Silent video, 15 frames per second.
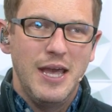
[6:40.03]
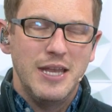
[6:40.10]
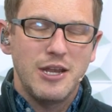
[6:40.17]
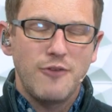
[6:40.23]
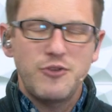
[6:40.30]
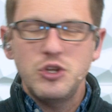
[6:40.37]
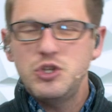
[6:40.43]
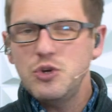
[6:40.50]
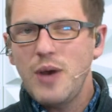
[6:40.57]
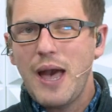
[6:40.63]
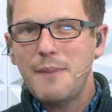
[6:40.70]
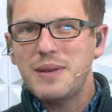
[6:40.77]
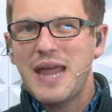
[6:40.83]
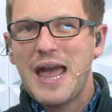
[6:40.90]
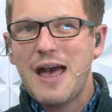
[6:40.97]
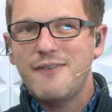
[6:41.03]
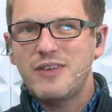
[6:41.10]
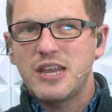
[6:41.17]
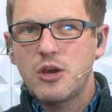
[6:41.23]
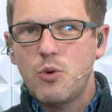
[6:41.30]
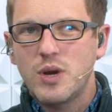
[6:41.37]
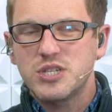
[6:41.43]
Now, if you do happen to have
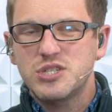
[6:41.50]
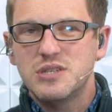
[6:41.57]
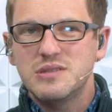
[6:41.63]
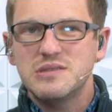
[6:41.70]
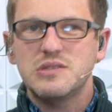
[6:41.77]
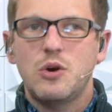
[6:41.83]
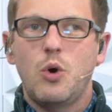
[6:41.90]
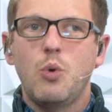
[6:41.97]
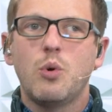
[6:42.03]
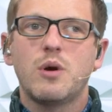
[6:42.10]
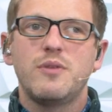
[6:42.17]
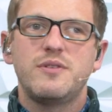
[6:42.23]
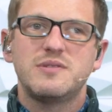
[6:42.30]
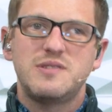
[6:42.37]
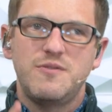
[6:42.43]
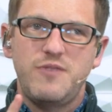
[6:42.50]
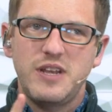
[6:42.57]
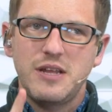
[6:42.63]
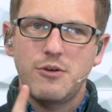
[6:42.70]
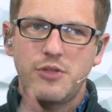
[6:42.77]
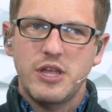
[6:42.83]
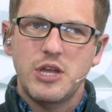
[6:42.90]
any questions, or there's a
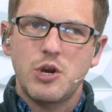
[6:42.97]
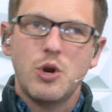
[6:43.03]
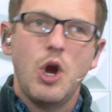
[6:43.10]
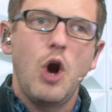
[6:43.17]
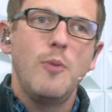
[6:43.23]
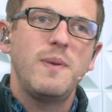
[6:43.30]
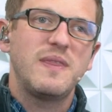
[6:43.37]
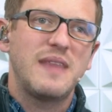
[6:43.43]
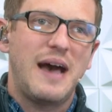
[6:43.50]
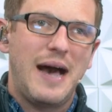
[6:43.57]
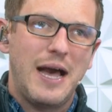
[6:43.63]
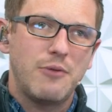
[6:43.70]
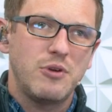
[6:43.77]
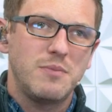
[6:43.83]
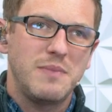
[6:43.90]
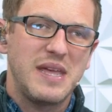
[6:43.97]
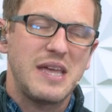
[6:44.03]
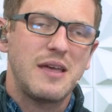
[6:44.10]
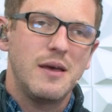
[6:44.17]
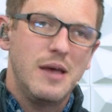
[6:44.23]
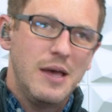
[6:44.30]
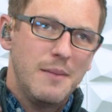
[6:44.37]
video that you're hoping that I would
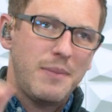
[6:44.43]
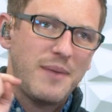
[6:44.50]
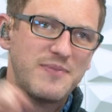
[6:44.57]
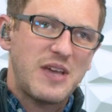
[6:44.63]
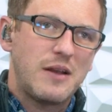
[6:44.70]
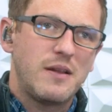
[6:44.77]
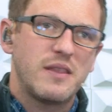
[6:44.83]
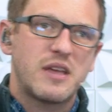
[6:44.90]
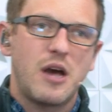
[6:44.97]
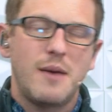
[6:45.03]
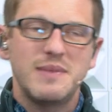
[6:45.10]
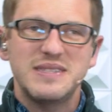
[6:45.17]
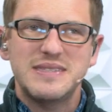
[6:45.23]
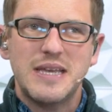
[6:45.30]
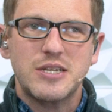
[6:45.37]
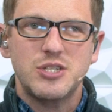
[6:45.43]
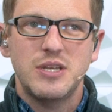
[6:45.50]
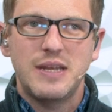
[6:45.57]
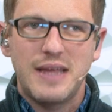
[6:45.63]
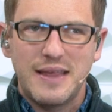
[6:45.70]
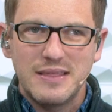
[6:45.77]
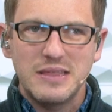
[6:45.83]
make, pop down in the comments
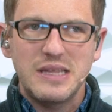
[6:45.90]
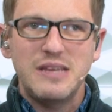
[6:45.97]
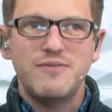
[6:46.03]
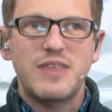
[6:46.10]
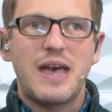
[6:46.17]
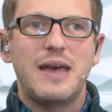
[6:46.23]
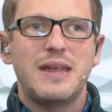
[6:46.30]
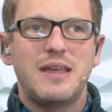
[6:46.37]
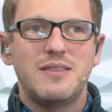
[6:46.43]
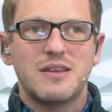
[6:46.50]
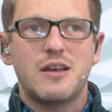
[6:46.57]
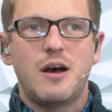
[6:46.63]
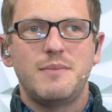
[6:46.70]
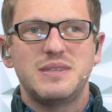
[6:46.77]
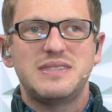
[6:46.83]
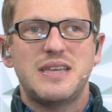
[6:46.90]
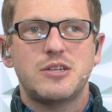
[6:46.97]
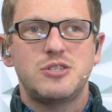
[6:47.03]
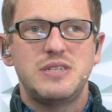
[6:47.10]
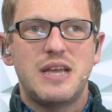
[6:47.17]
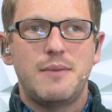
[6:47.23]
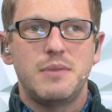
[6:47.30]
section and leave that in the comments
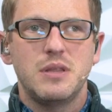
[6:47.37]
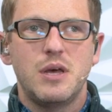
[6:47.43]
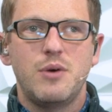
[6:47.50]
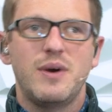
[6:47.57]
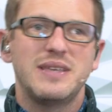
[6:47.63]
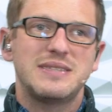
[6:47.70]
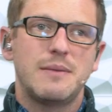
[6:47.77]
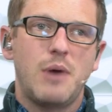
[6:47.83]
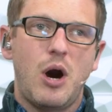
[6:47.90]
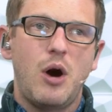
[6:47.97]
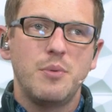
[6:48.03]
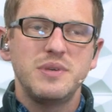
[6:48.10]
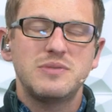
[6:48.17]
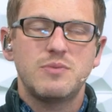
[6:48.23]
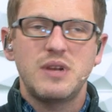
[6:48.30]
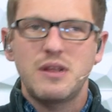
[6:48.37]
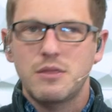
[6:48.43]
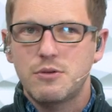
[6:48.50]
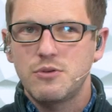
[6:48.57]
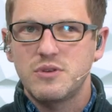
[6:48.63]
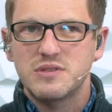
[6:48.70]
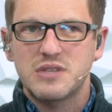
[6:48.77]
section down below, as I'm always reading
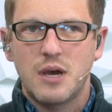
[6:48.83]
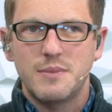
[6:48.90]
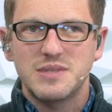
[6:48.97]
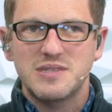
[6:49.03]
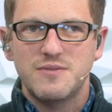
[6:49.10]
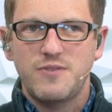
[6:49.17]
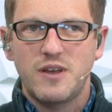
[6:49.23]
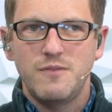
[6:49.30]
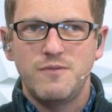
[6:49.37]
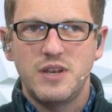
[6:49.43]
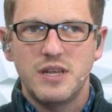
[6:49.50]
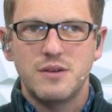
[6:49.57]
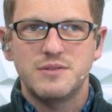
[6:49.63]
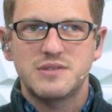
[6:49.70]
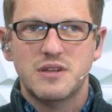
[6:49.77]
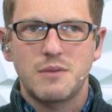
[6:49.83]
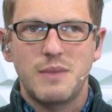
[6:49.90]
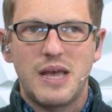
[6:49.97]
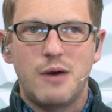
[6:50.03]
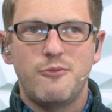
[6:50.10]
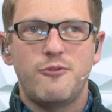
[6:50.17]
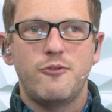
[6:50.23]
through those comments to find videos that are going to be
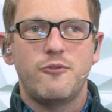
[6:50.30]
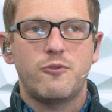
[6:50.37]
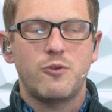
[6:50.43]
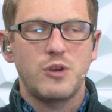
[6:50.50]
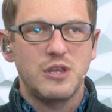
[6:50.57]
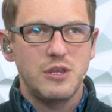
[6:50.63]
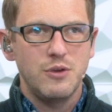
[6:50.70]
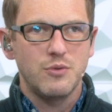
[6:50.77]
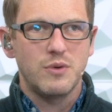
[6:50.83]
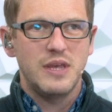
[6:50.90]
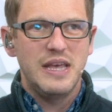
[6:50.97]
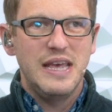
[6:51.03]
helpful for you.